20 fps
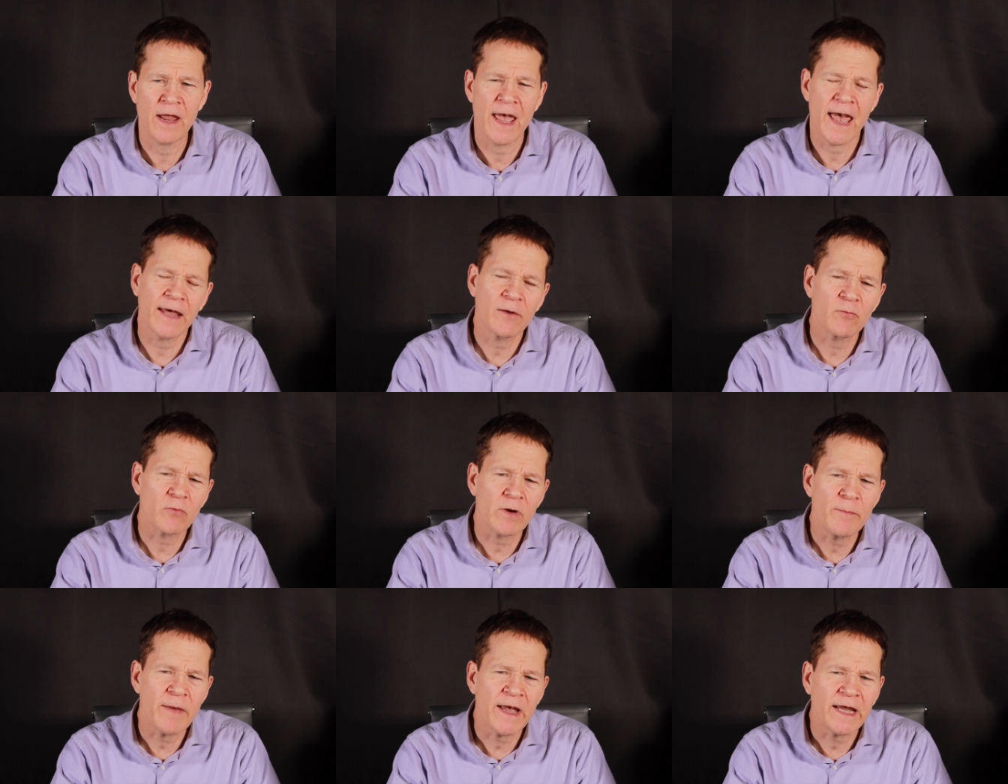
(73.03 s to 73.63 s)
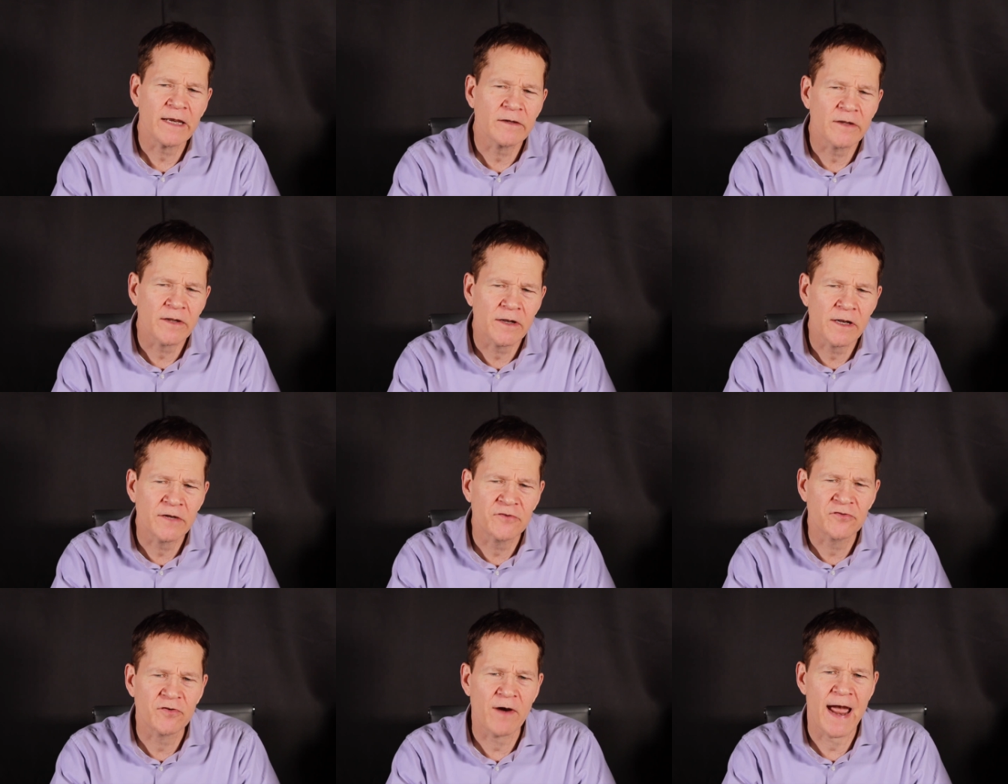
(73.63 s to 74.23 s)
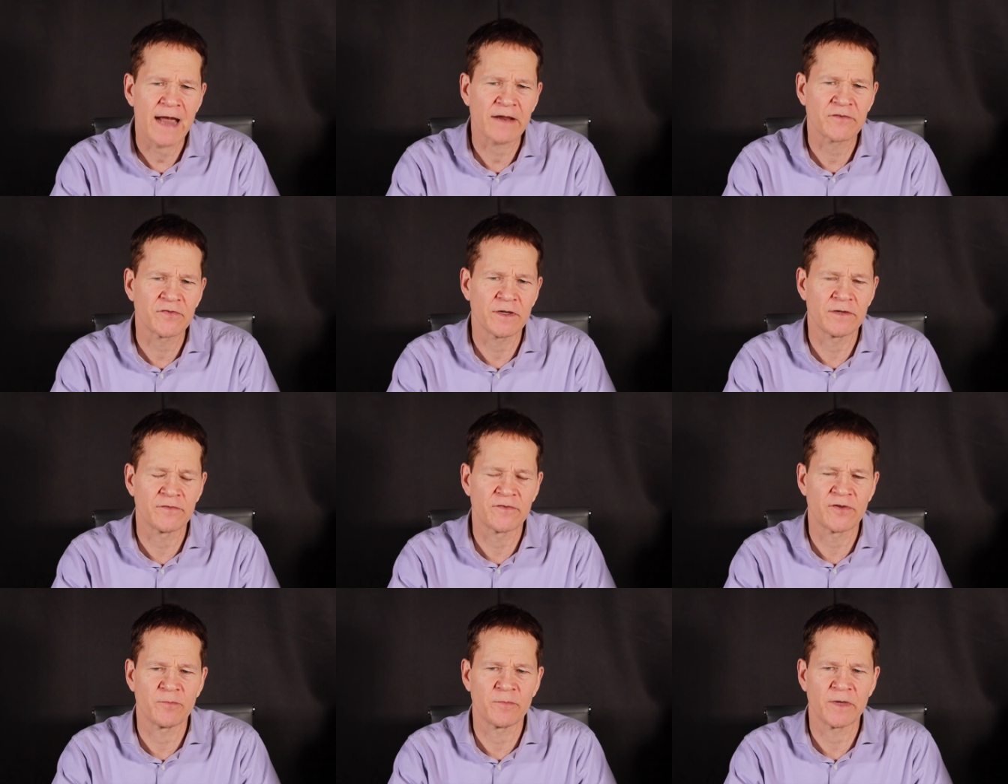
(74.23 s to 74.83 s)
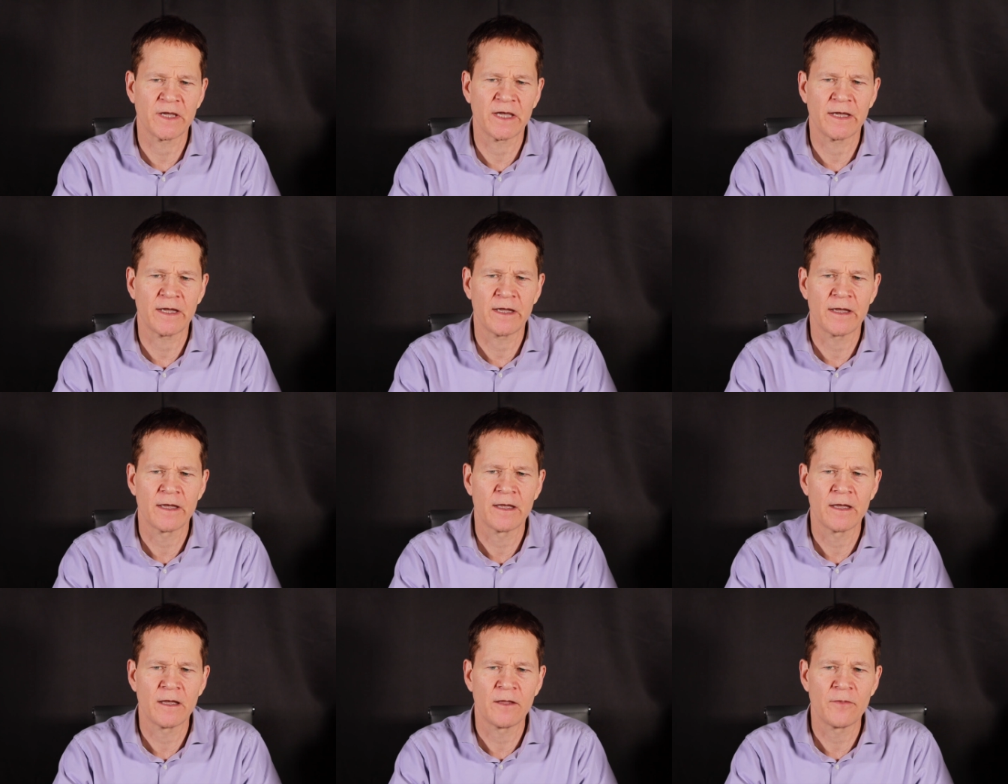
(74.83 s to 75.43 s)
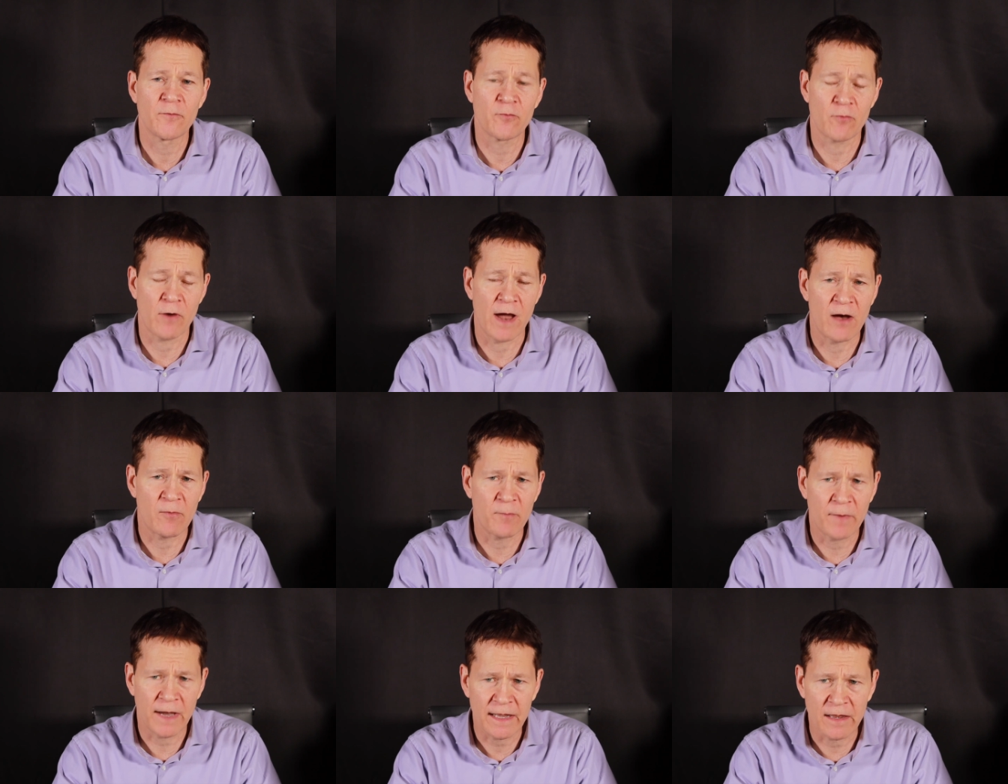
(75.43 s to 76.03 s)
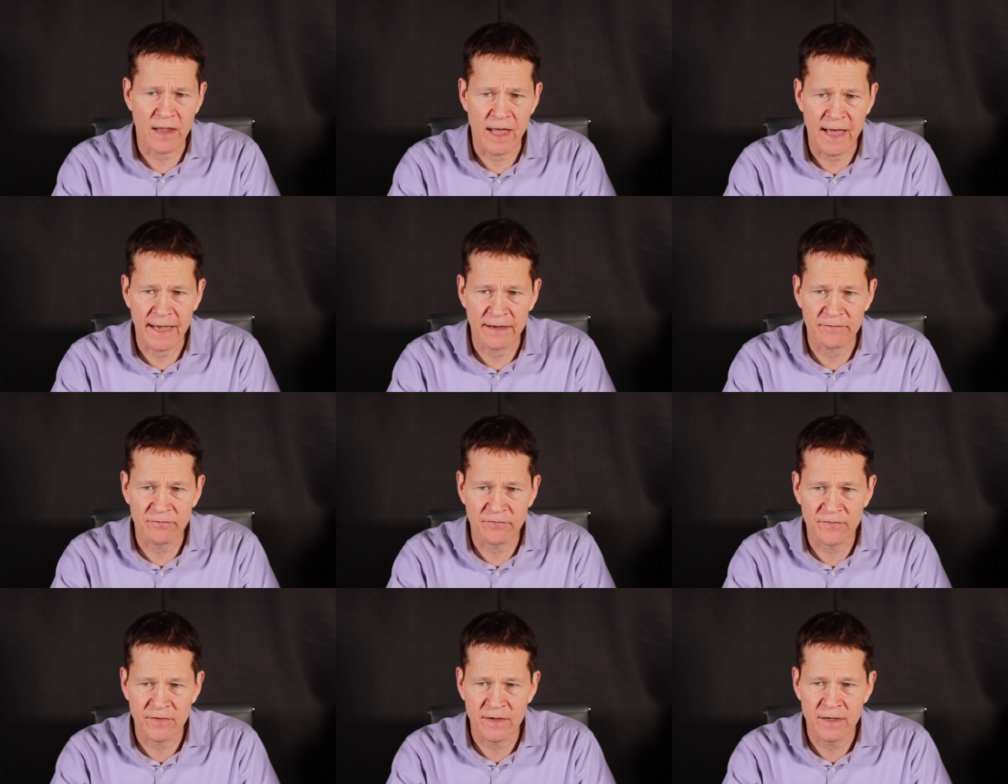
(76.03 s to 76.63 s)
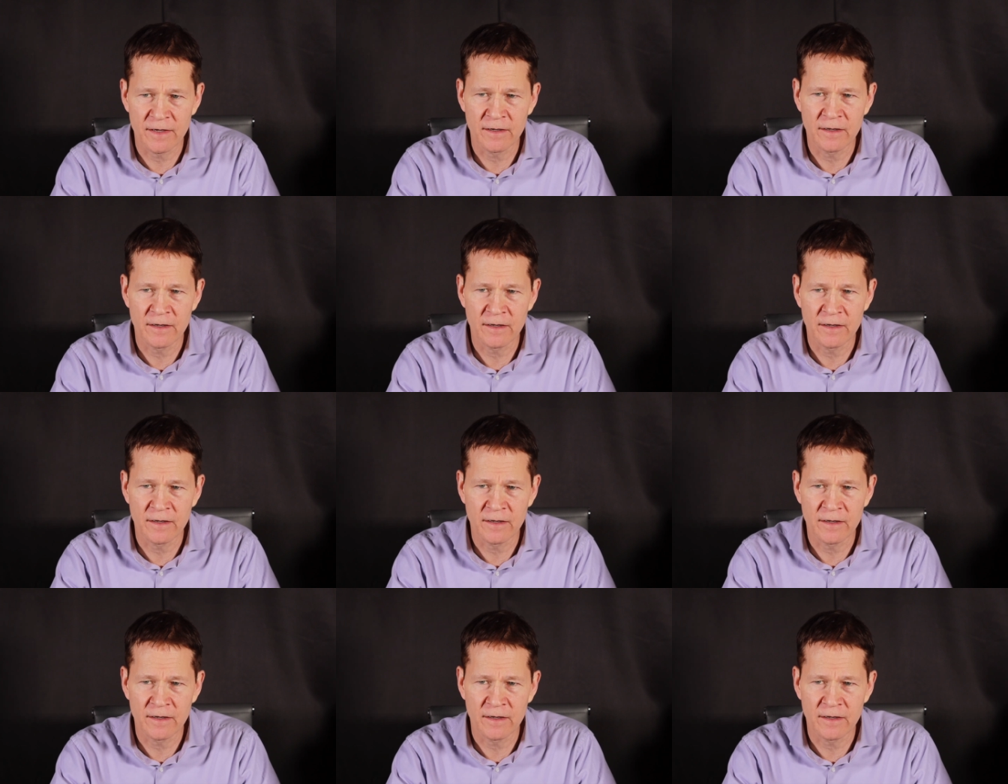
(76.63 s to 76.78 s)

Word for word: and remained an attraction to me throughout my life.